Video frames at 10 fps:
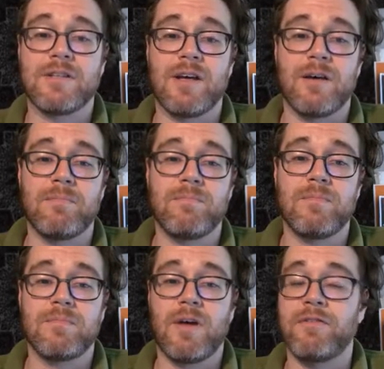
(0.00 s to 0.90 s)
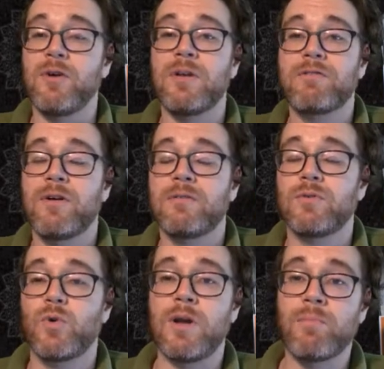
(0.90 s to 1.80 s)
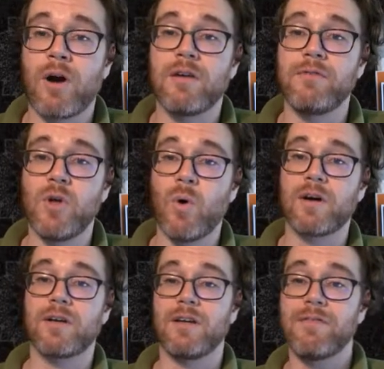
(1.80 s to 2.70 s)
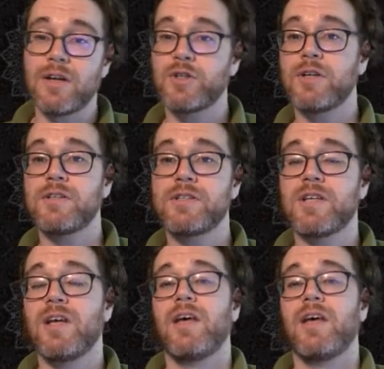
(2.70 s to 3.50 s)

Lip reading: a few different Green Party of New York conventions,